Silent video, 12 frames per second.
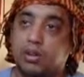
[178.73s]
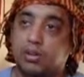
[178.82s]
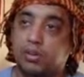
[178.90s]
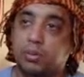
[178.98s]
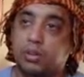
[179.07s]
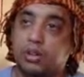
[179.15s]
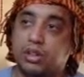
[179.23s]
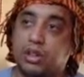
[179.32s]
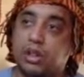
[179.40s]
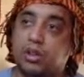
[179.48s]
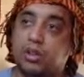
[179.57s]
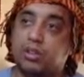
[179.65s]
from the
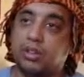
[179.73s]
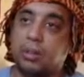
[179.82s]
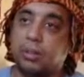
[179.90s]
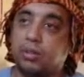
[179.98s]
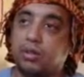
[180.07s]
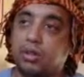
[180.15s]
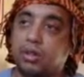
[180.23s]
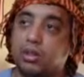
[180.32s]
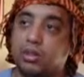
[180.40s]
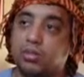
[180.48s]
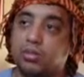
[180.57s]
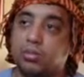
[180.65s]
Quran, not temporal,
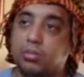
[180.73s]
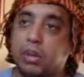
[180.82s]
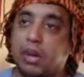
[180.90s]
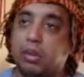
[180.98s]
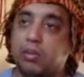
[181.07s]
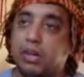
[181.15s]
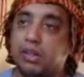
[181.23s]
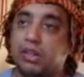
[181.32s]
not just bound by